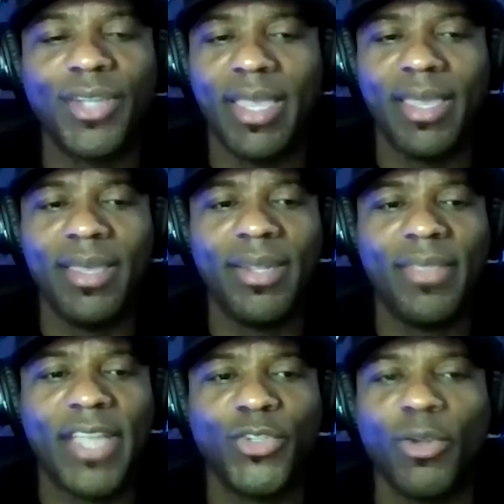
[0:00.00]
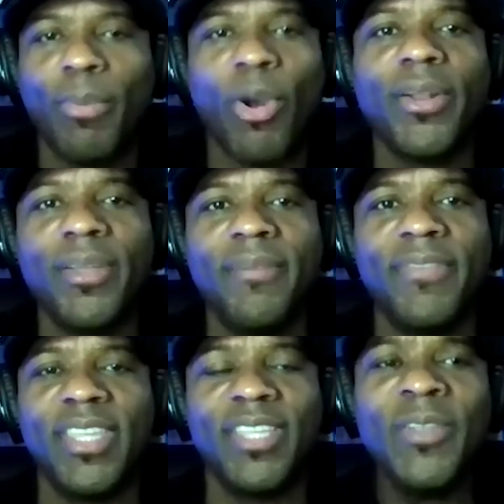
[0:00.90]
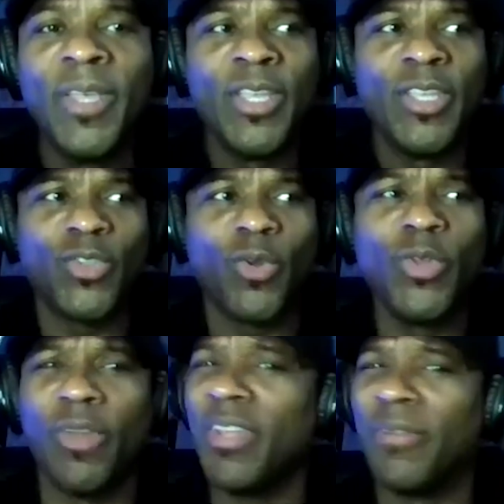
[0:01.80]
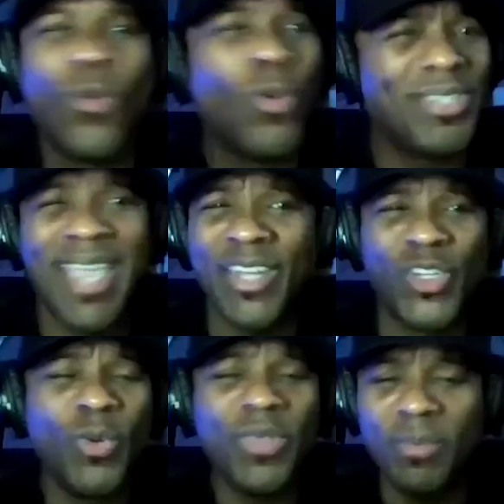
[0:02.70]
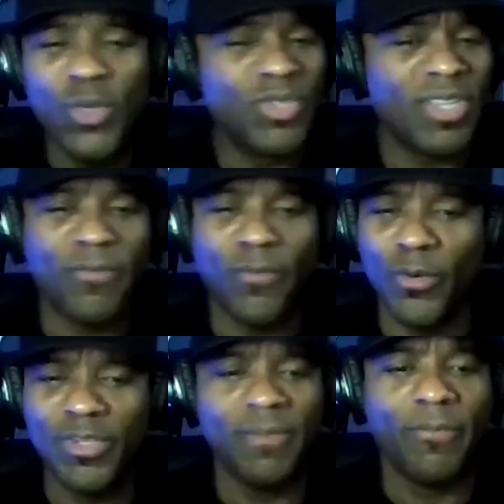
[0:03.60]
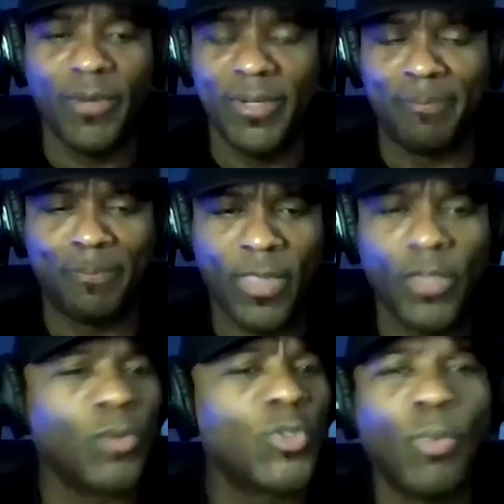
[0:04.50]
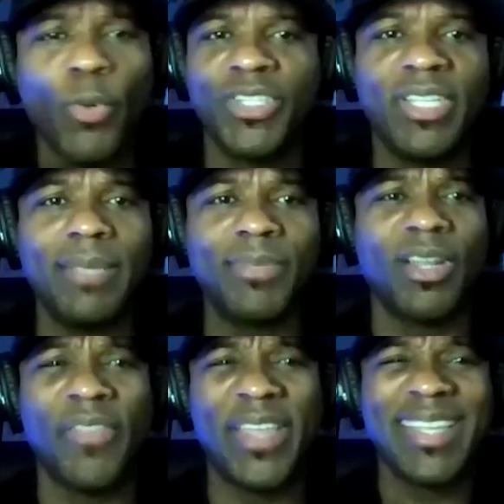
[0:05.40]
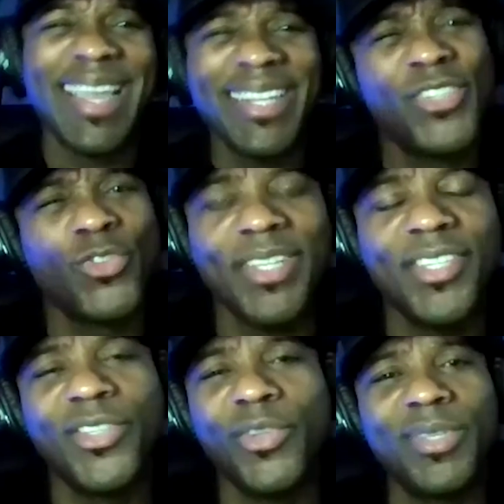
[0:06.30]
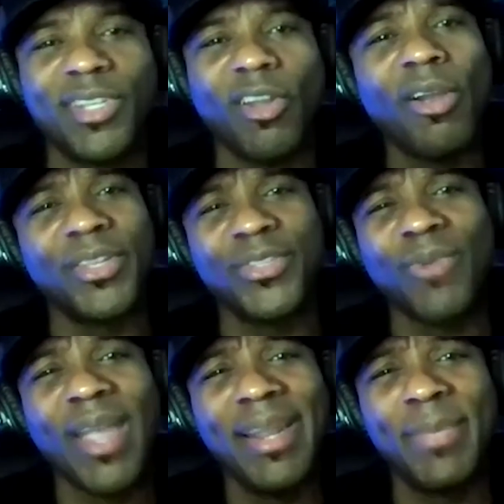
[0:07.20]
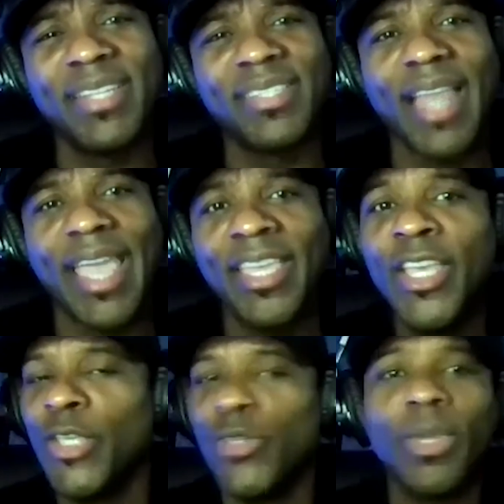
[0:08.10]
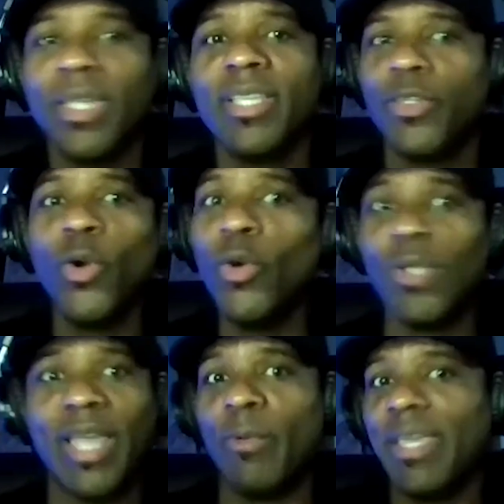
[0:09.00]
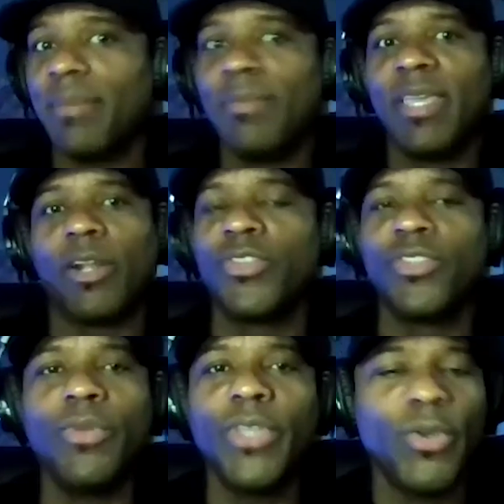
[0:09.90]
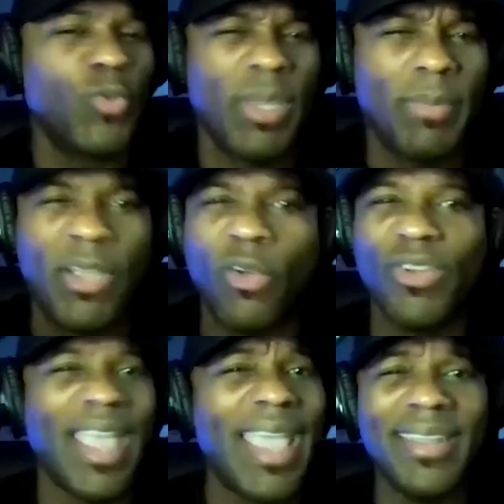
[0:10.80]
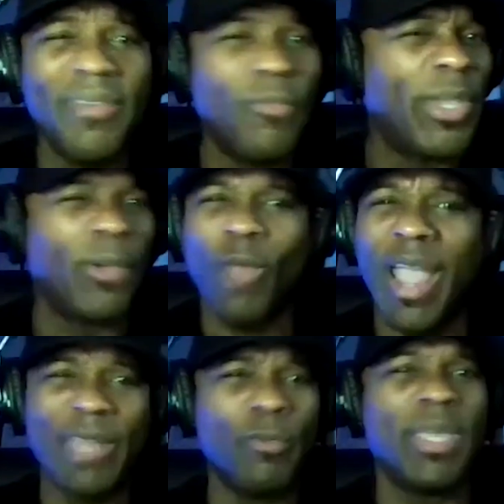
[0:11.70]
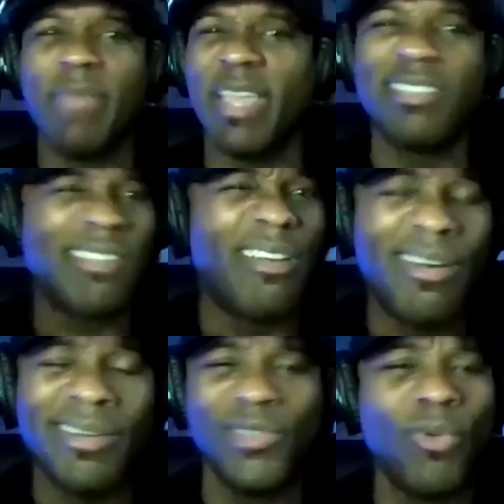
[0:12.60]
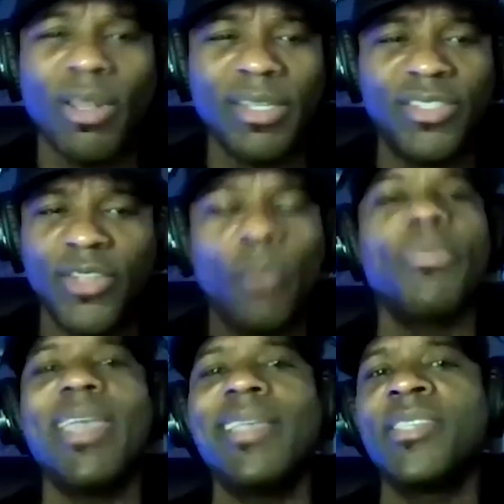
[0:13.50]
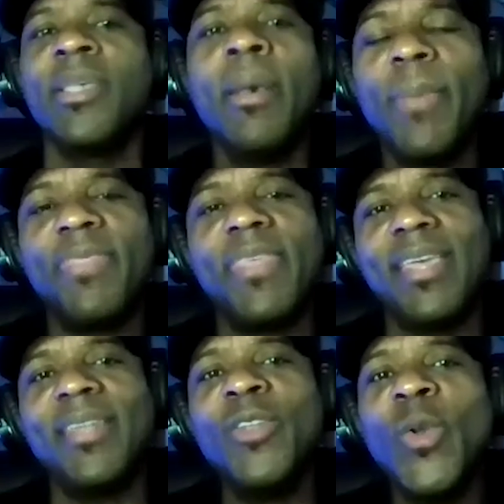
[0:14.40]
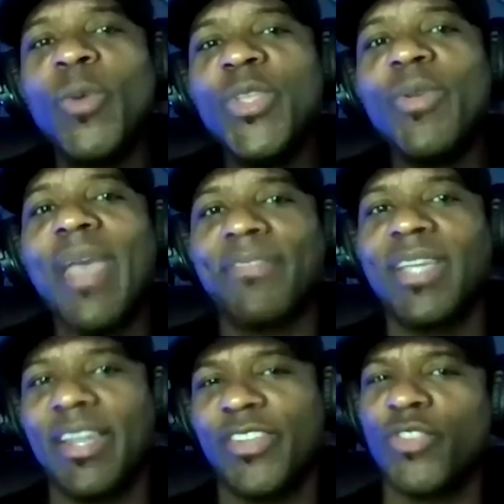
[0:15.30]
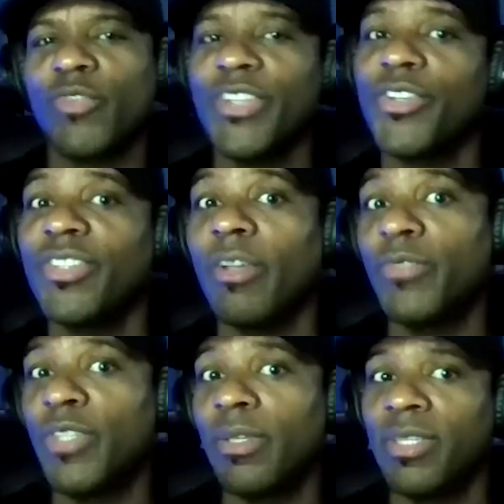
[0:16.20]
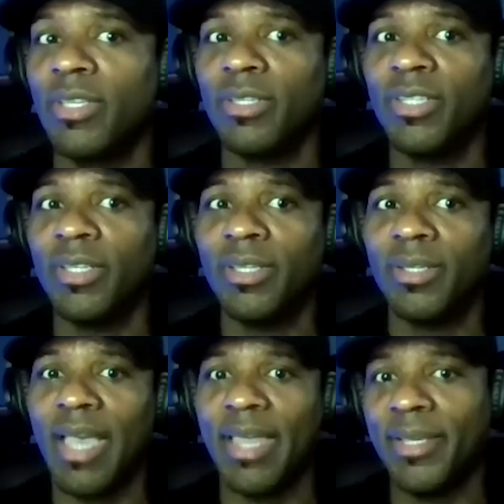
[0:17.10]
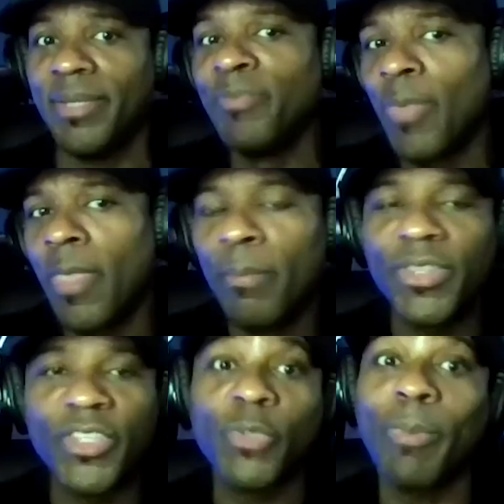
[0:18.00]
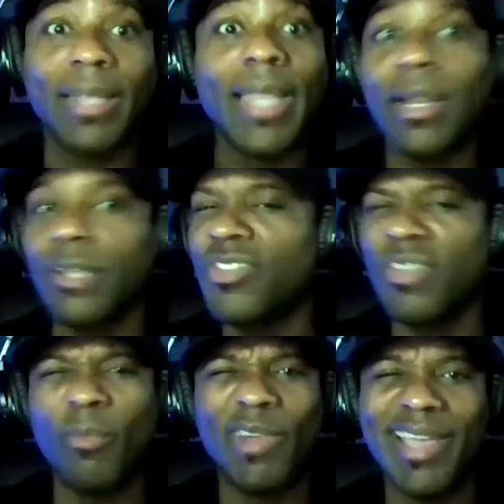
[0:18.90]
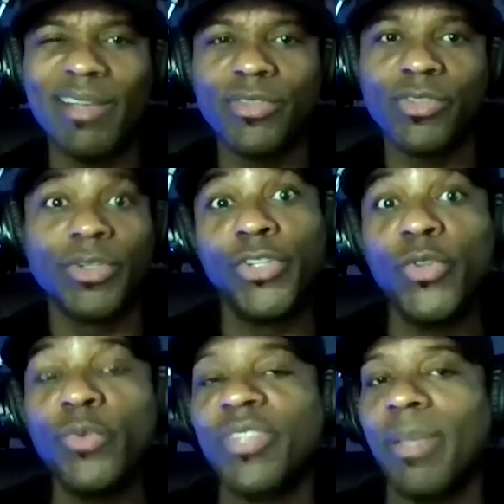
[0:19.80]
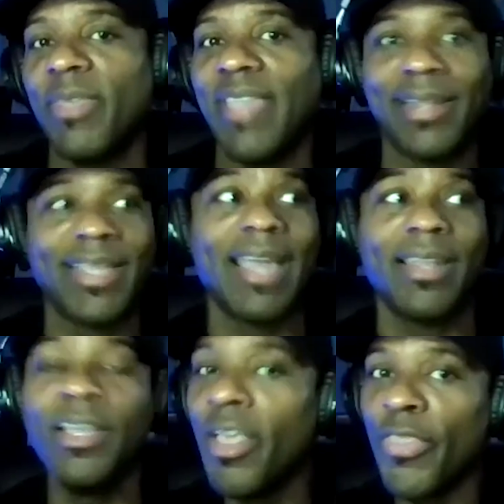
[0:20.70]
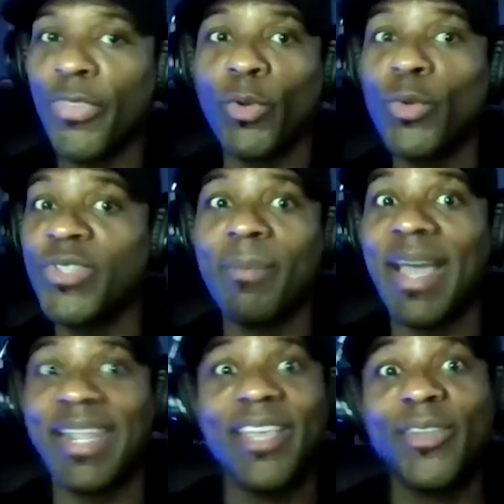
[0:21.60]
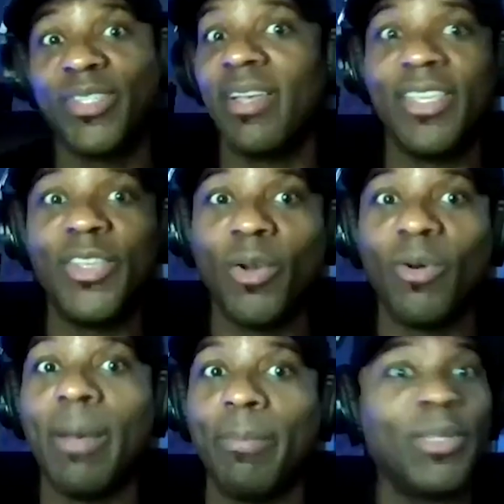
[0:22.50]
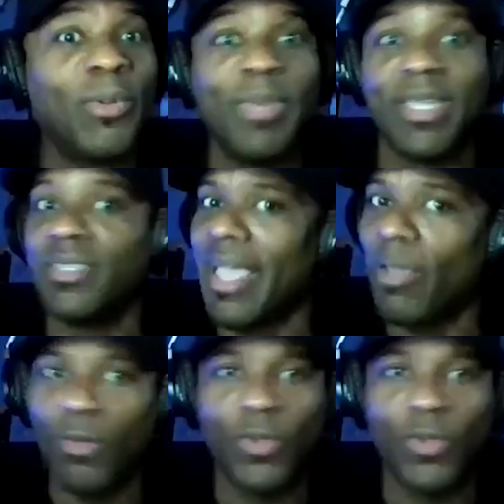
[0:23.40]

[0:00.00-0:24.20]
you're in and that you're a part of. And then, and then of course, yeah, doing the music for different, sports teams and all that, it kind of stretches you as an artist, right? I mean, it's like it's cool. Like we can be in our studios, we can be creative, we can write, we can make songs, do all these dope things. But then when you have to kind of stretch yourself to kind of put the spotlight on someone else, or to do something that kind of throws somebody else, up a little bit. It's like,